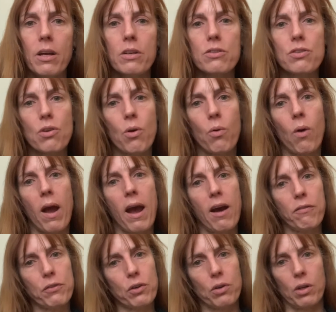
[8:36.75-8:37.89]
so
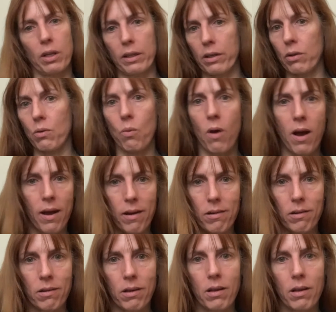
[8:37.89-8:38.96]
after a little while,